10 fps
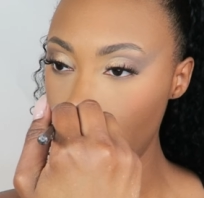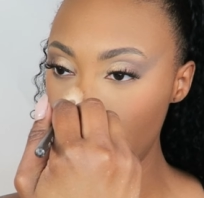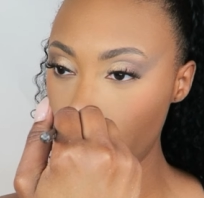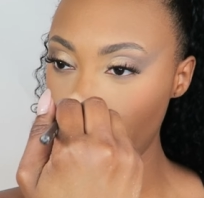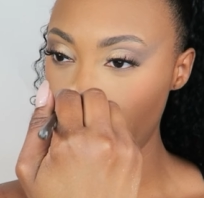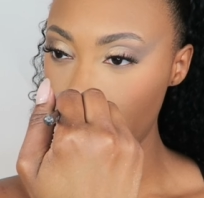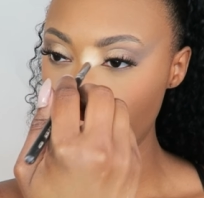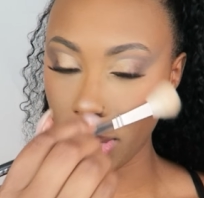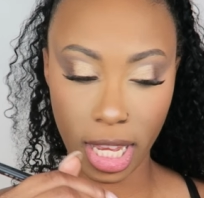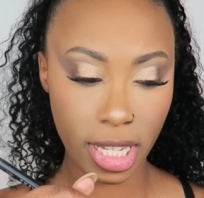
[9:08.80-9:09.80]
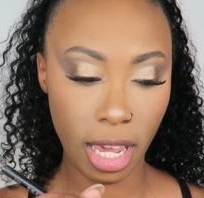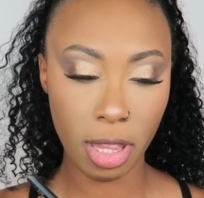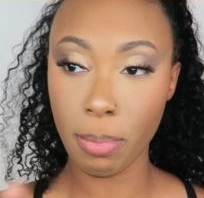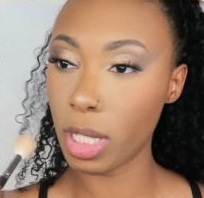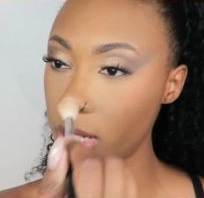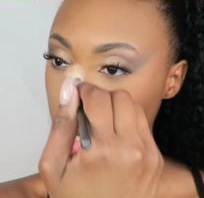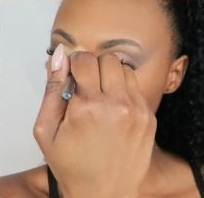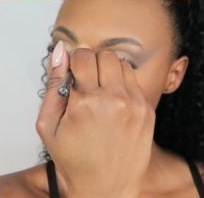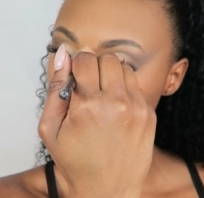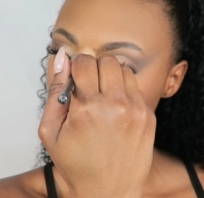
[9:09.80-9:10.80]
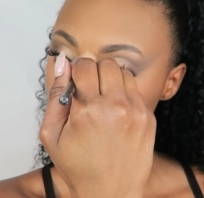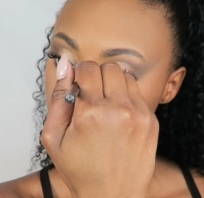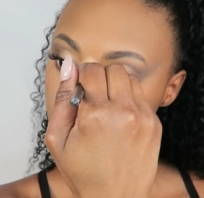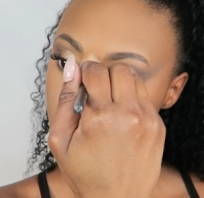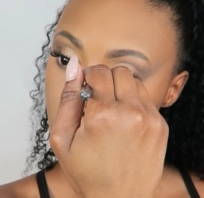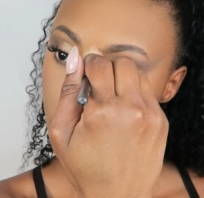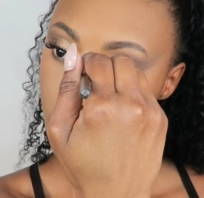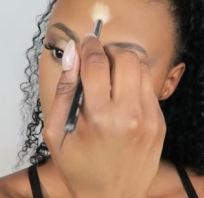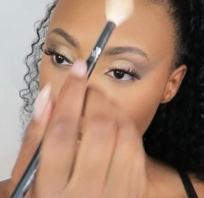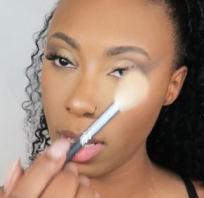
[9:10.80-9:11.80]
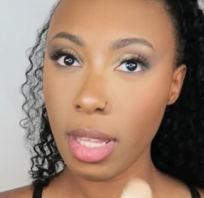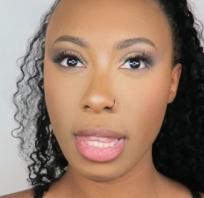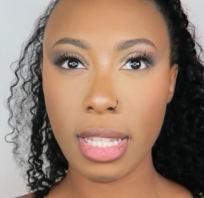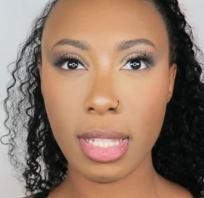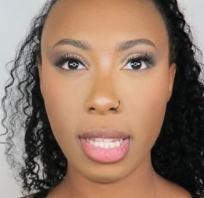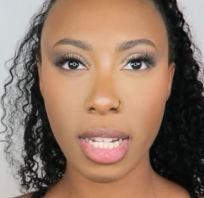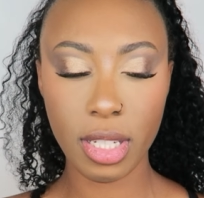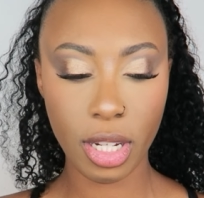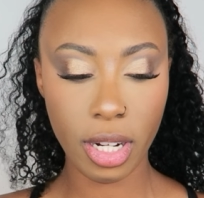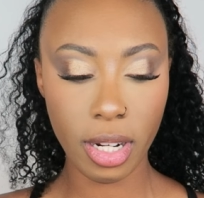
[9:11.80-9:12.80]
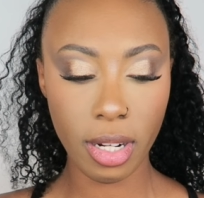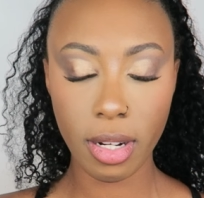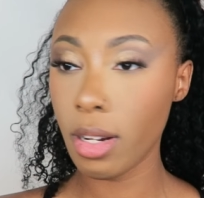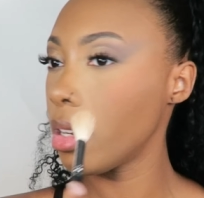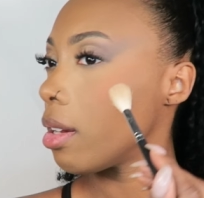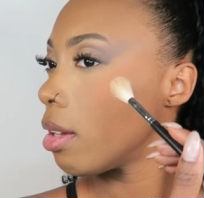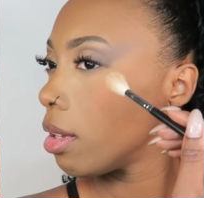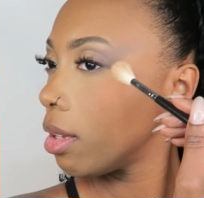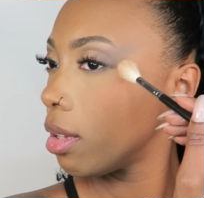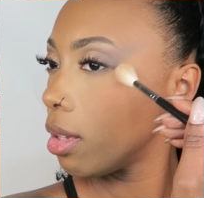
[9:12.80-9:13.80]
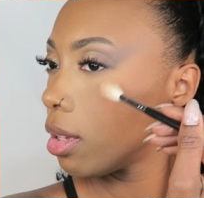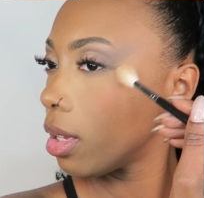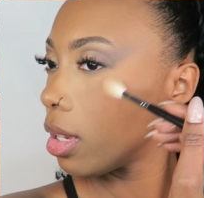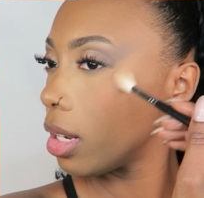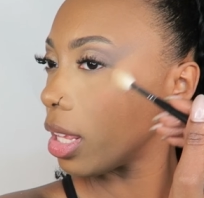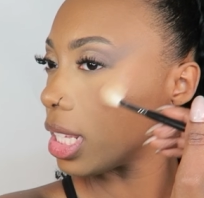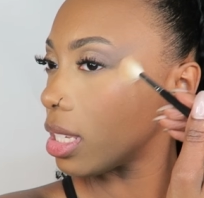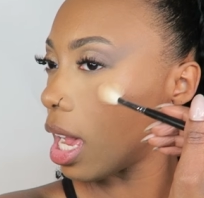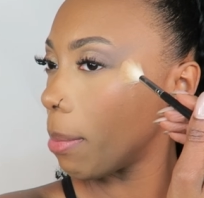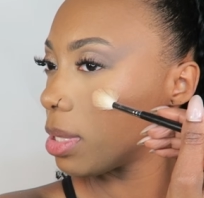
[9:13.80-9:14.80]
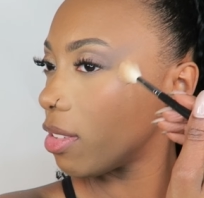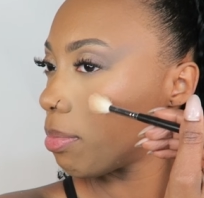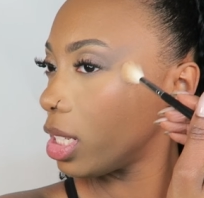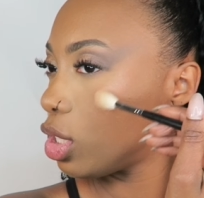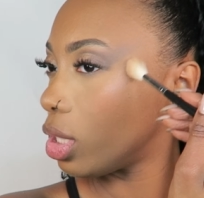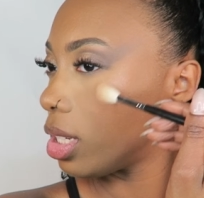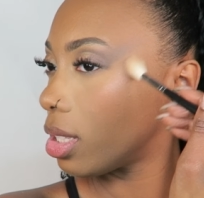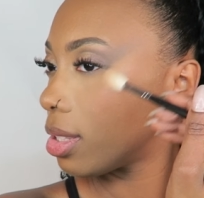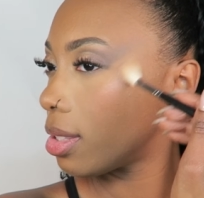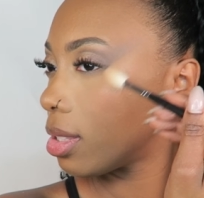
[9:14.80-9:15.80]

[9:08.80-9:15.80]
Just applying some of that down the bridge of my nose, in the center, at the tops of my cheeks.